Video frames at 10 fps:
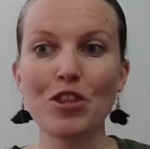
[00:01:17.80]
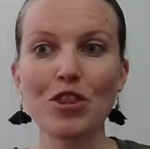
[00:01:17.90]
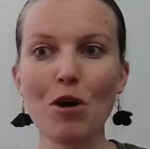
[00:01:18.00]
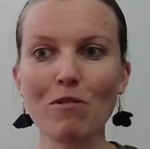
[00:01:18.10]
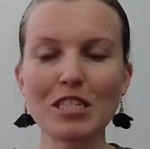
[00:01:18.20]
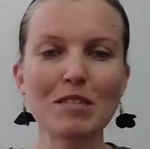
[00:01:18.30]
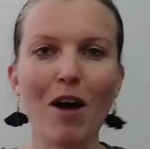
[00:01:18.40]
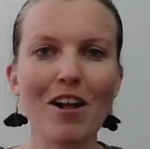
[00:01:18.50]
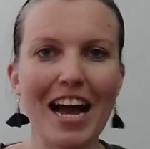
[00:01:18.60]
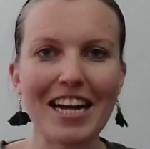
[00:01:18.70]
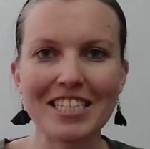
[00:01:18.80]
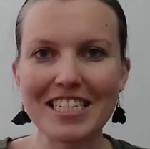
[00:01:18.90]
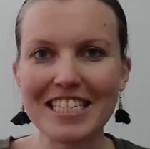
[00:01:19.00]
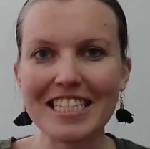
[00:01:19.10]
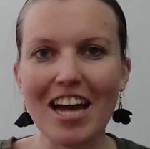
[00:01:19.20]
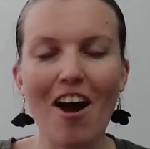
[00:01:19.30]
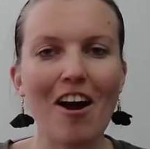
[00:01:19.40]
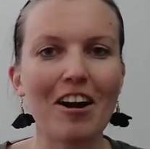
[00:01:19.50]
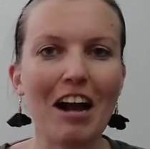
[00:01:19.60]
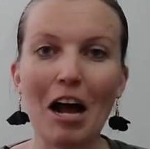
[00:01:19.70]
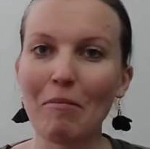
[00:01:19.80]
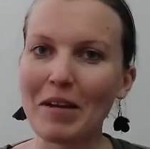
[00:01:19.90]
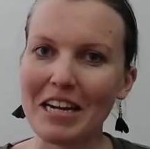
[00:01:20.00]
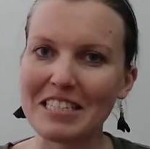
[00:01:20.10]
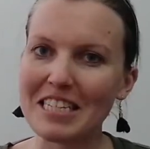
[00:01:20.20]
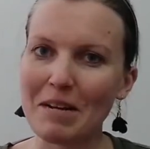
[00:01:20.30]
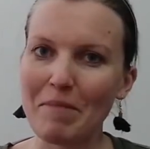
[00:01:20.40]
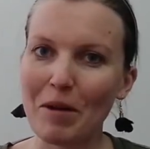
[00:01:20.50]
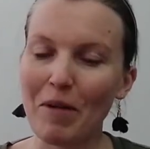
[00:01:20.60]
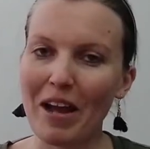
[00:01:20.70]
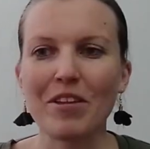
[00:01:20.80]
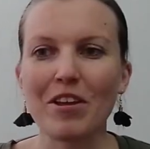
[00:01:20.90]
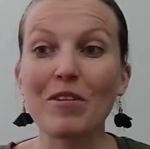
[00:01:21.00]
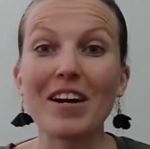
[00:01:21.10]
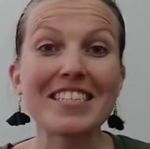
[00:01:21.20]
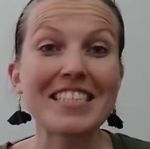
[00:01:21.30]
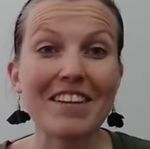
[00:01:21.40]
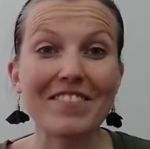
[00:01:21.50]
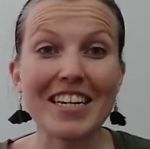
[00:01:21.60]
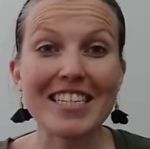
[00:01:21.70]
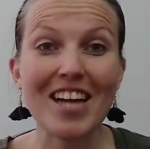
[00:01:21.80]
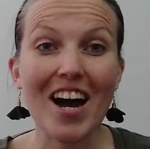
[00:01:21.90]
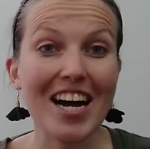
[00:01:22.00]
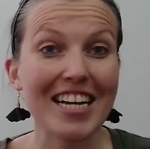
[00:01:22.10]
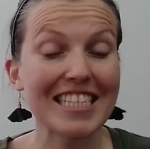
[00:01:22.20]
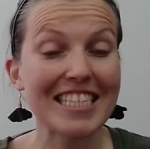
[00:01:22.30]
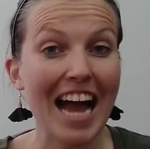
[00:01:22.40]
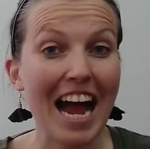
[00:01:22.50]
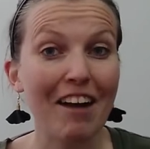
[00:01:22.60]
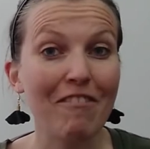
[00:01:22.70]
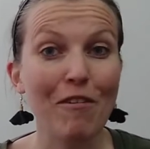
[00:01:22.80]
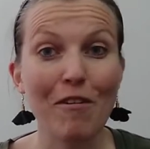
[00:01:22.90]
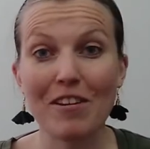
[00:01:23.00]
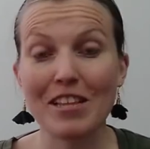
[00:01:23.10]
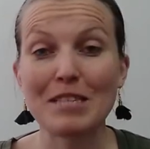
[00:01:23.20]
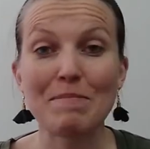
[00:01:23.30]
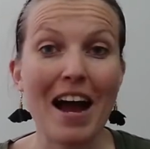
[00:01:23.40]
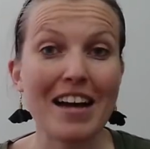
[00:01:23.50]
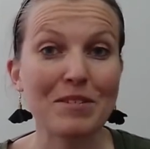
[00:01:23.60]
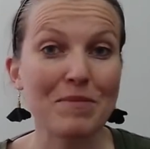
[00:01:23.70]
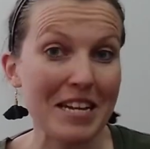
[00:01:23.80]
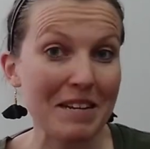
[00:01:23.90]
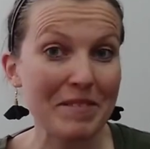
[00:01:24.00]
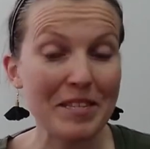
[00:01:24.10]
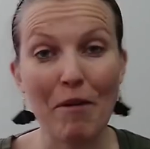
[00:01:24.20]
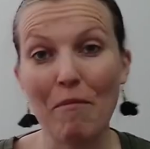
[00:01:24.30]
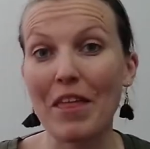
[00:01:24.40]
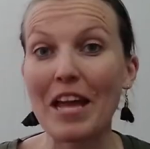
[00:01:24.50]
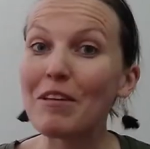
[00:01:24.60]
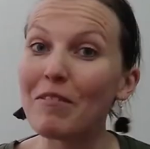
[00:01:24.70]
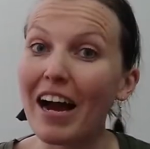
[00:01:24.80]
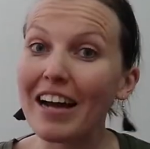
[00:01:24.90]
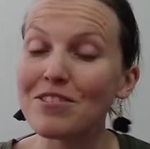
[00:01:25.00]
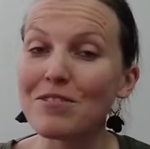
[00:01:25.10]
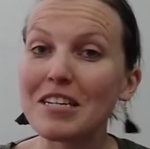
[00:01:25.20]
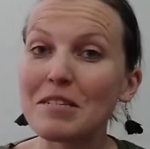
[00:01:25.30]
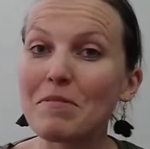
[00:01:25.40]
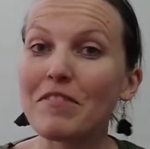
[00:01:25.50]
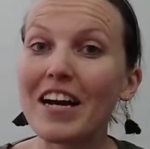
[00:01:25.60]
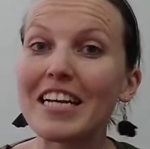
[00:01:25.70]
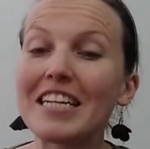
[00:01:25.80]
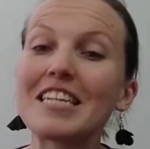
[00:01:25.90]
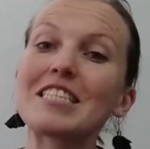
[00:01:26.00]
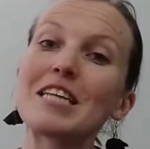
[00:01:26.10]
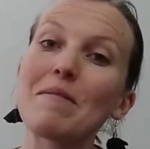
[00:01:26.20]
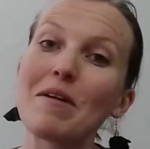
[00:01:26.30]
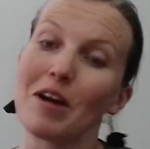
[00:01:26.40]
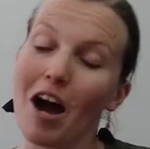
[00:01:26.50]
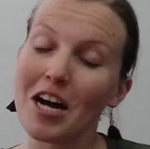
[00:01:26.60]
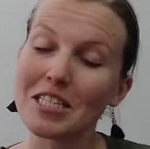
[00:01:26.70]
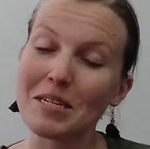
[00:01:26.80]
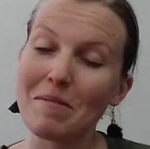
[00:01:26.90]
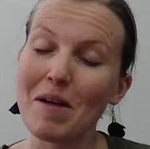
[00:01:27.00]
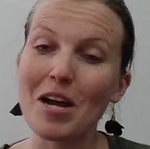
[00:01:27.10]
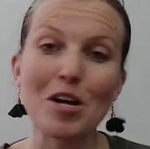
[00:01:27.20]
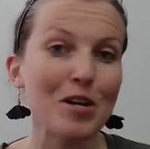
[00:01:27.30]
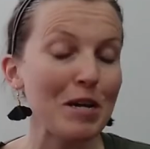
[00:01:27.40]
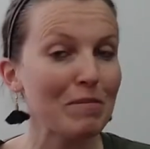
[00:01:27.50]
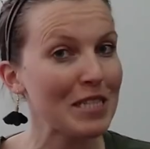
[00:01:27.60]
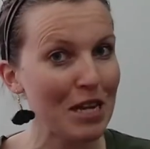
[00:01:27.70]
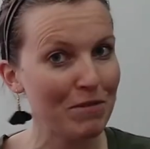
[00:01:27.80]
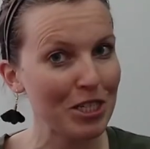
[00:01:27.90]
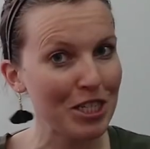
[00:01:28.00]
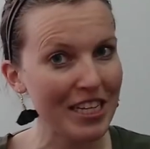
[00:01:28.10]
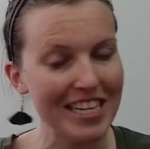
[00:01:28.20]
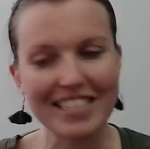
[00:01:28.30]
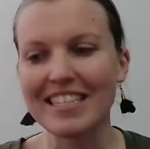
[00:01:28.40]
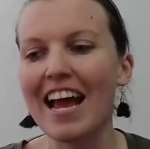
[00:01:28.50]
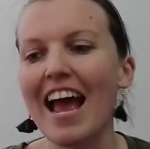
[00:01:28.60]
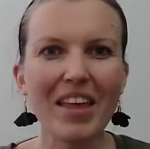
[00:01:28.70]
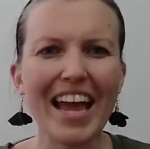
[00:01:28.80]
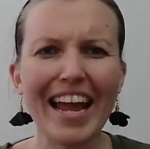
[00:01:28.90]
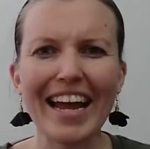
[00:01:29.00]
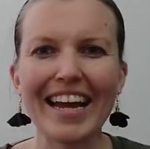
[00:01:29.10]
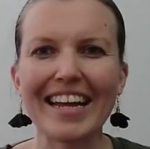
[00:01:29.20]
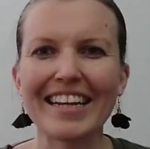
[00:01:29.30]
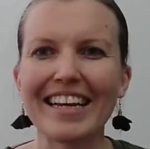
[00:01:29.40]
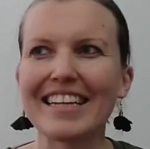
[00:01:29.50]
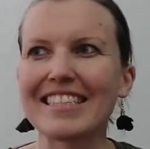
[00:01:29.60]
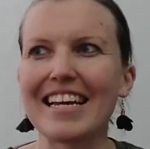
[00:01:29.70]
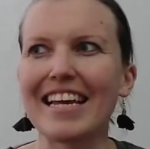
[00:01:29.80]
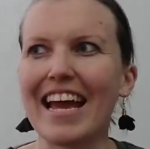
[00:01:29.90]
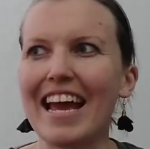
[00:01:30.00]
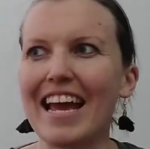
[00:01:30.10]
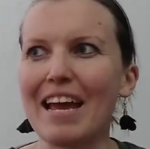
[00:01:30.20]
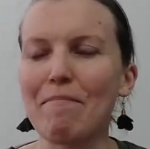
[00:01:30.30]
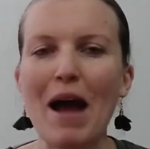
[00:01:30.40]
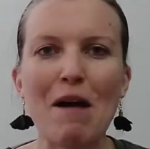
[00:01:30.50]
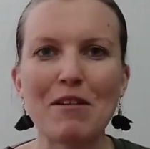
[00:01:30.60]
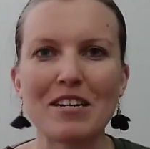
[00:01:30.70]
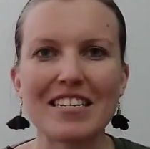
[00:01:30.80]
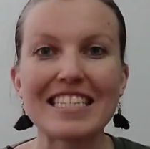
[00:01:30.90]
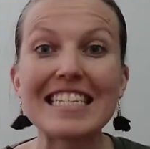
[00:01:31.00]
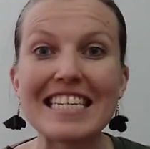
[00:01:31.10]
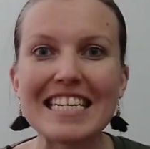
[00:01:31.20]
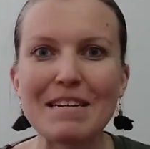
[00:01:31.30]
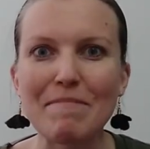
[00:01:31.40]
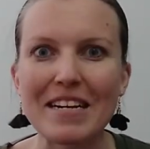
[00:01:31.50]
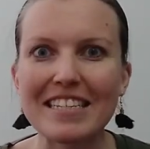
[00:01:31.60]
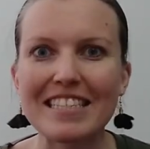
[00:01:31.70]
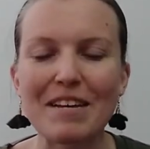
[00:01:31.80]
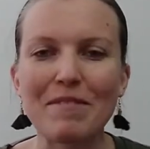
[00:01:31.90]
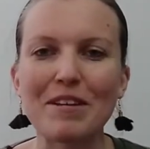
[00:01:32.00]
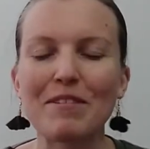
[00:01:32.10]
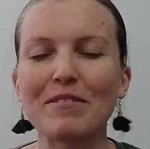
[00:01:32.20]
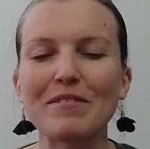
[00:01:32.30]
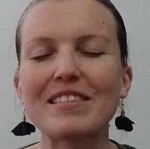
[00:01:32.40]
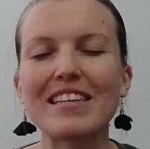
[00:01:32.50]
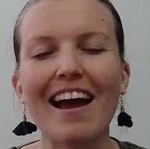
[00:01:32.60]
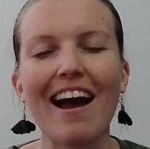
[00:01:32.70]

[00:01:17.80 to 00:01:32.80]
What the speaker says: those small actions are helping us in a big way. You guys saved us on snack for this past week. So thank you guys. You guys provided some awesome cream sandwich cookies. And it's like a powdered tea mix that we use